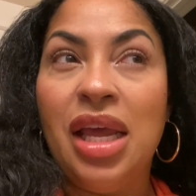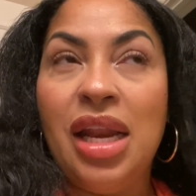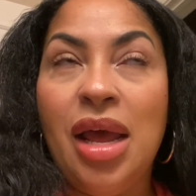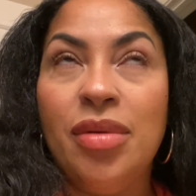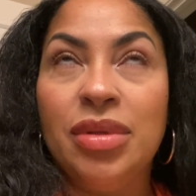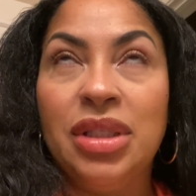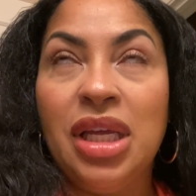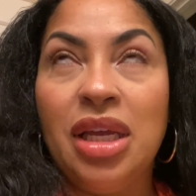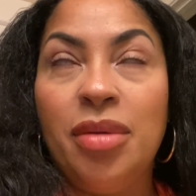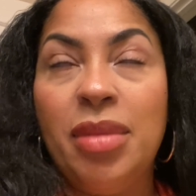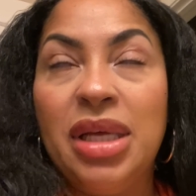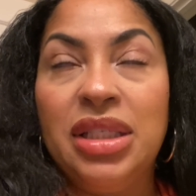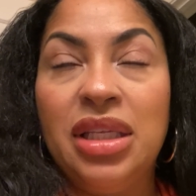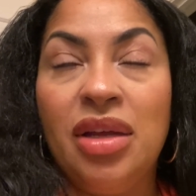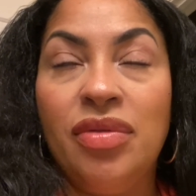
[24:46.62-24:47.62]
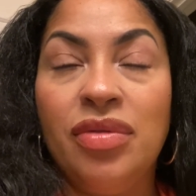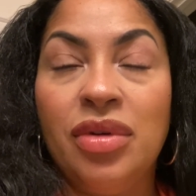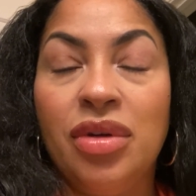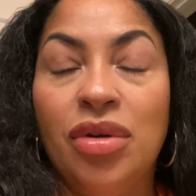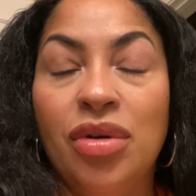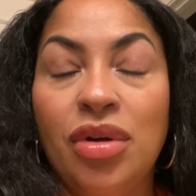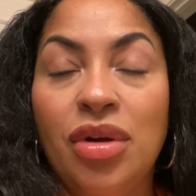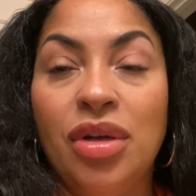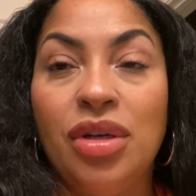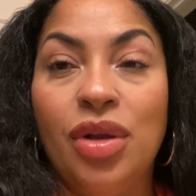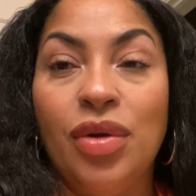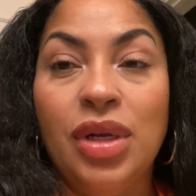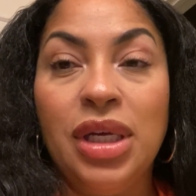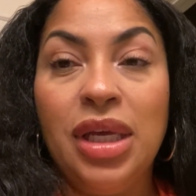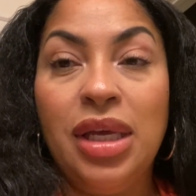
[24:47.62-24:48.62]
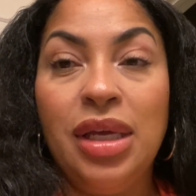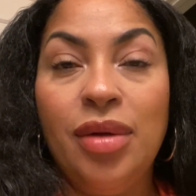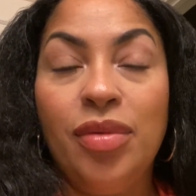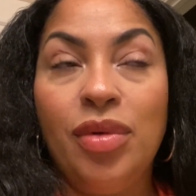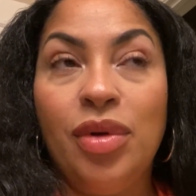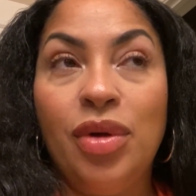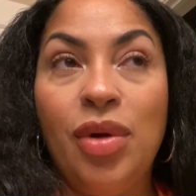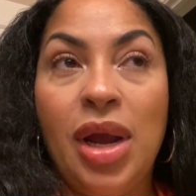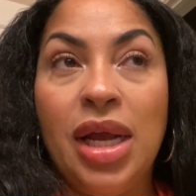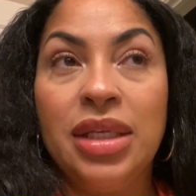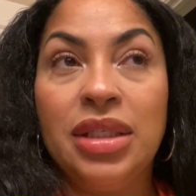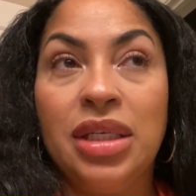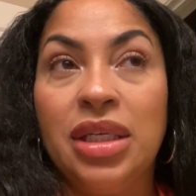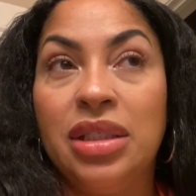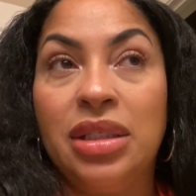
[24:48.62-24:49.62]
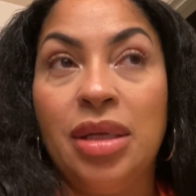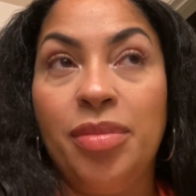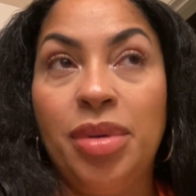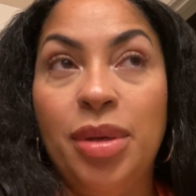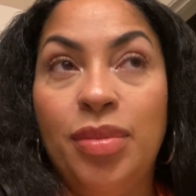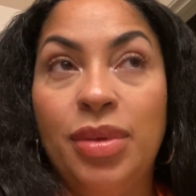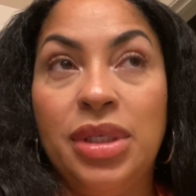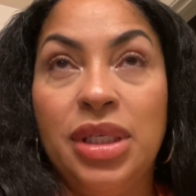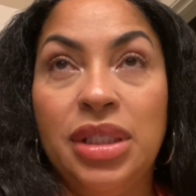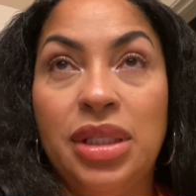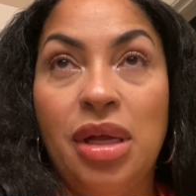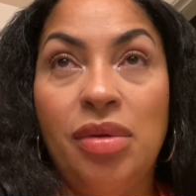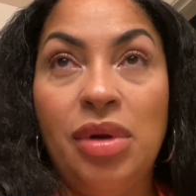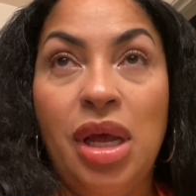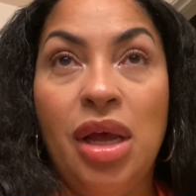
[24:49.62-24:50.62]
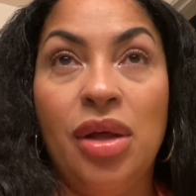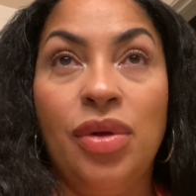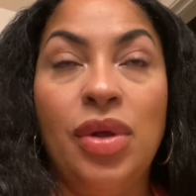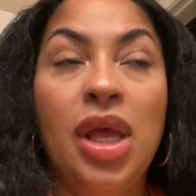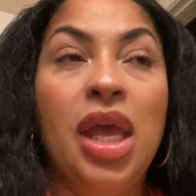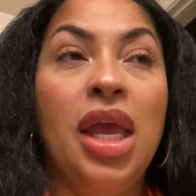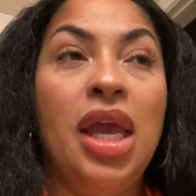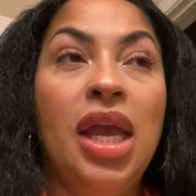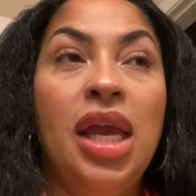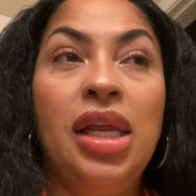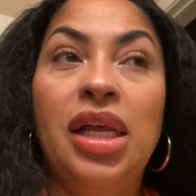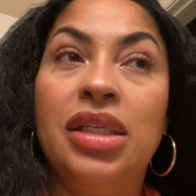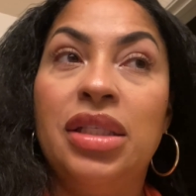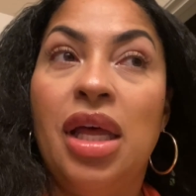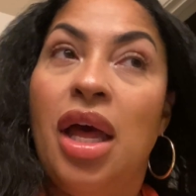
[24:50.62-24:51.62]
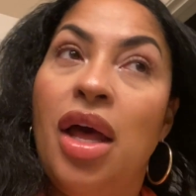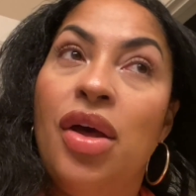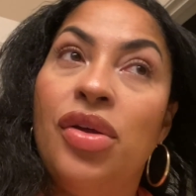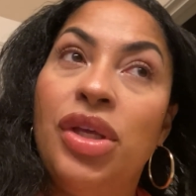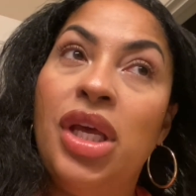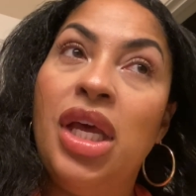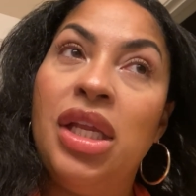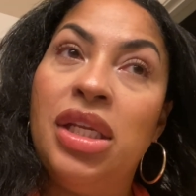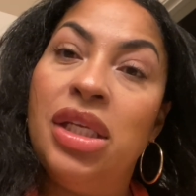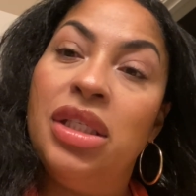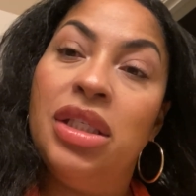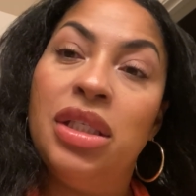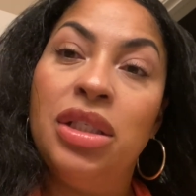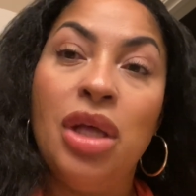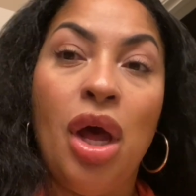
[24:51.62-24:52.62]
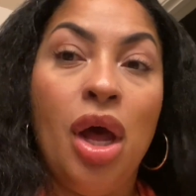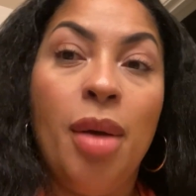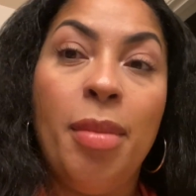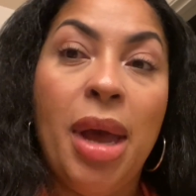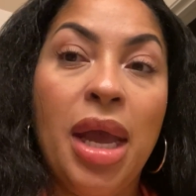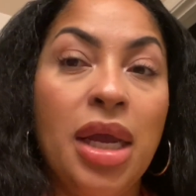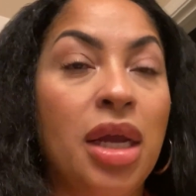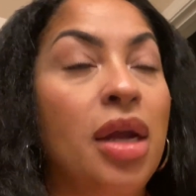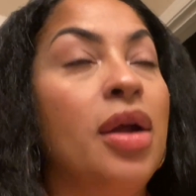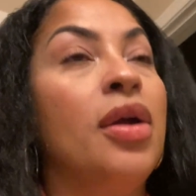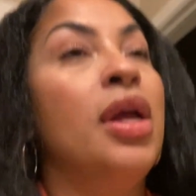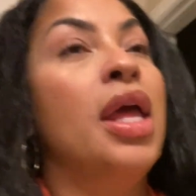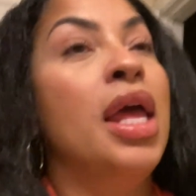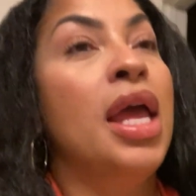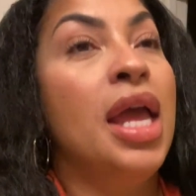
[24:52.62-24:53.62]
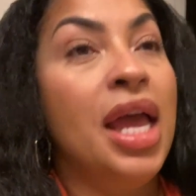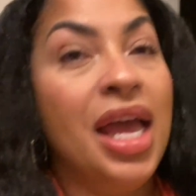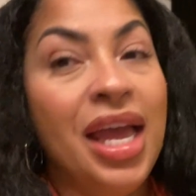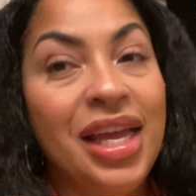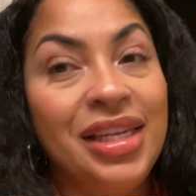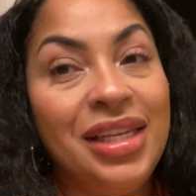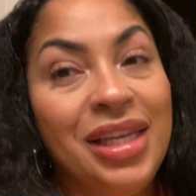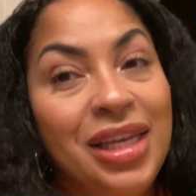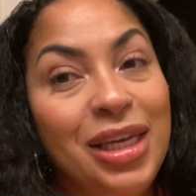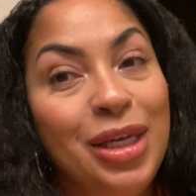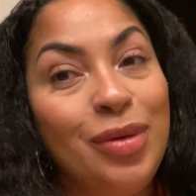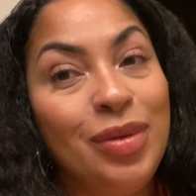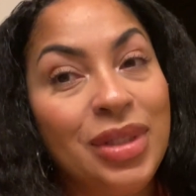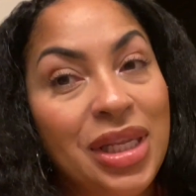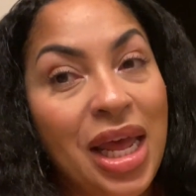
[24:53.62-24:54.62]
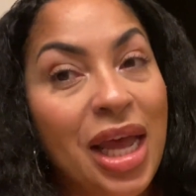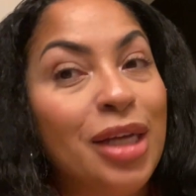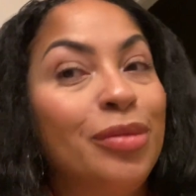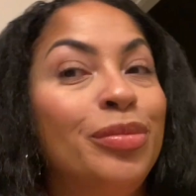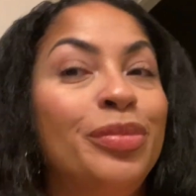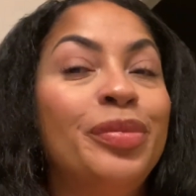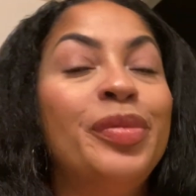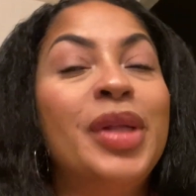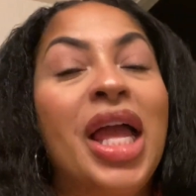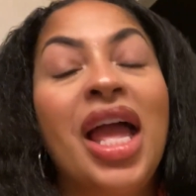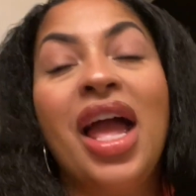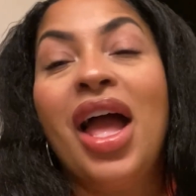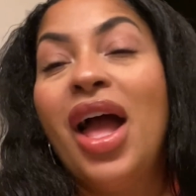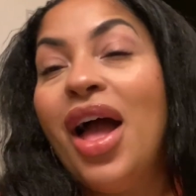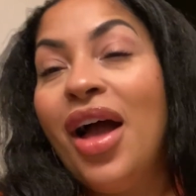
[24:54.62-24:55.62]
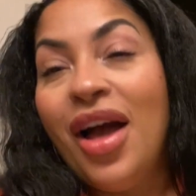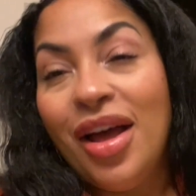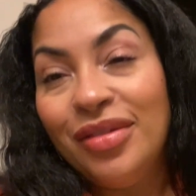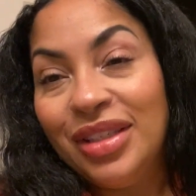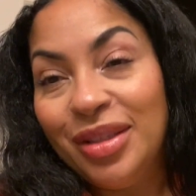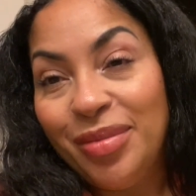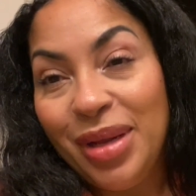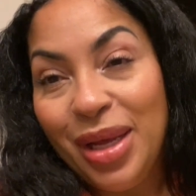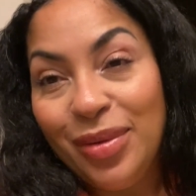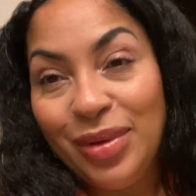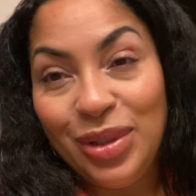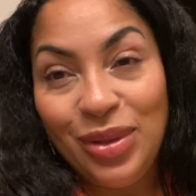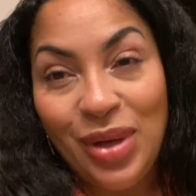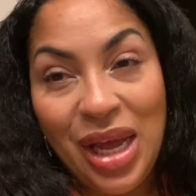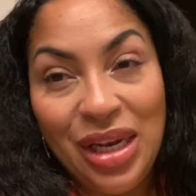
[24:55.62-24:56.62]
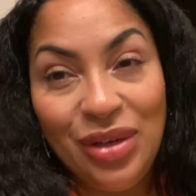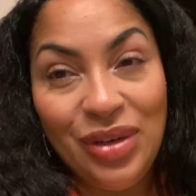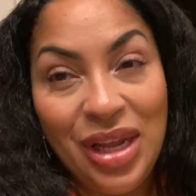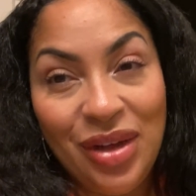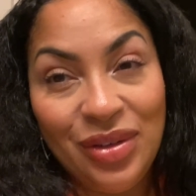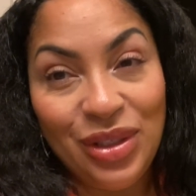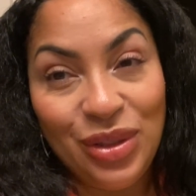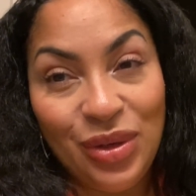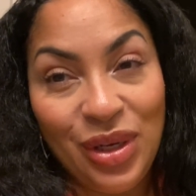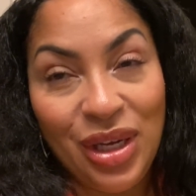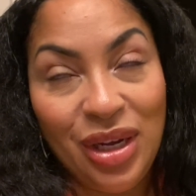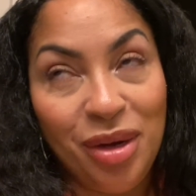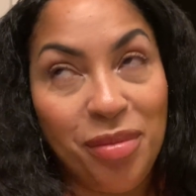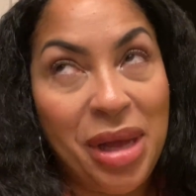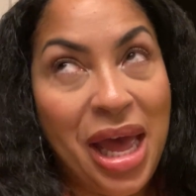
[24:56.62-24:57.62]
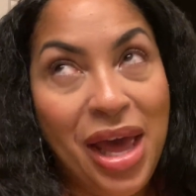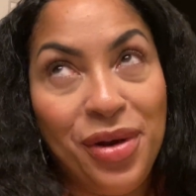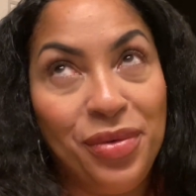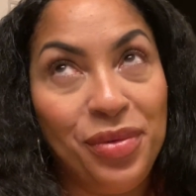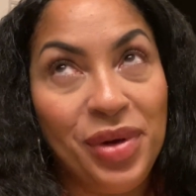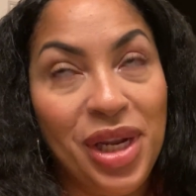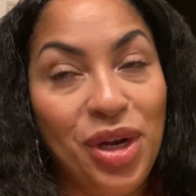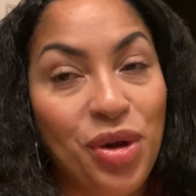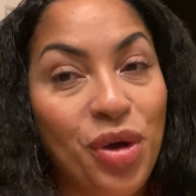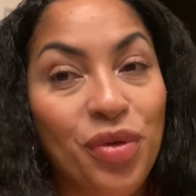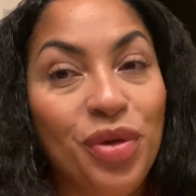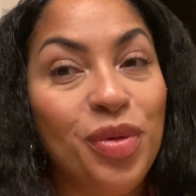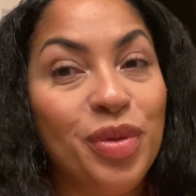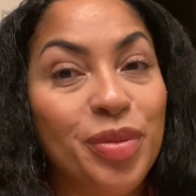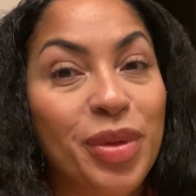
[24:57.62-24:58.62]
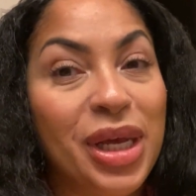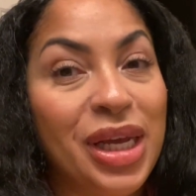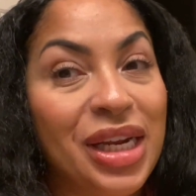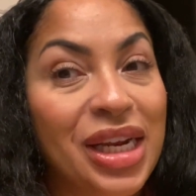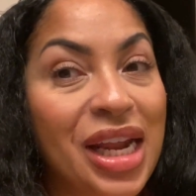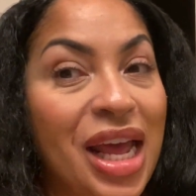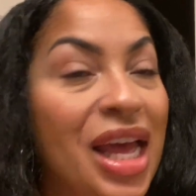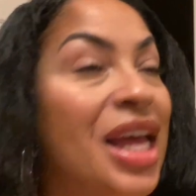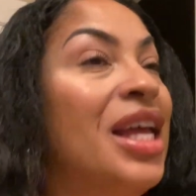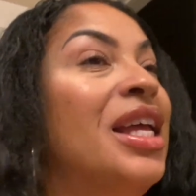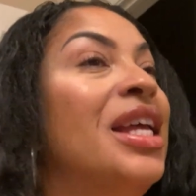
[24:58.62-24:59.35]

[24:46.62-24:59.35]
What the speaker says: was thinking to myself, girl, don't look at him crazy because some people just don't know. And I said, oh yeah, this is all my hair. And then he was like, I'm just playing with you. I knew that was your hair, but I don't really know if he was playing or not.